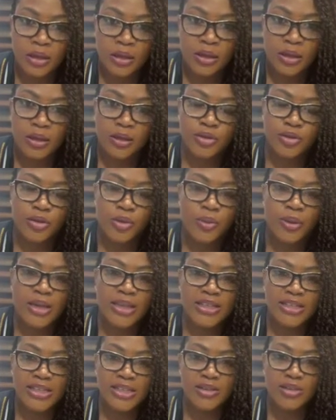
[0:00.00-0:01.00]
So
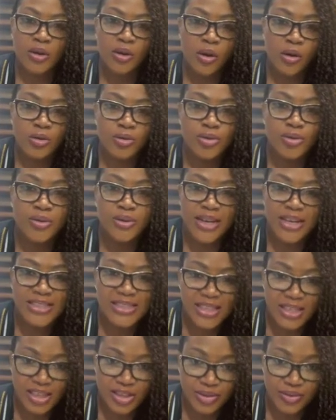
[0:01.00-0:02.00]
it is also
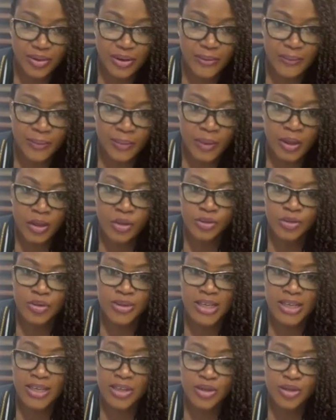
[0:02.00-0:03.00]
necessary to
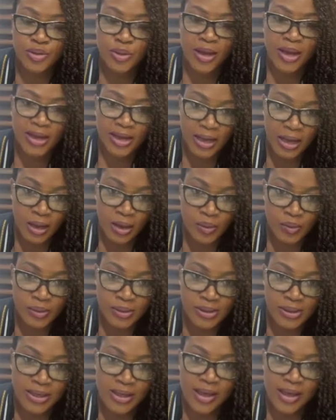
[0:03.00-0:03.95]
take into account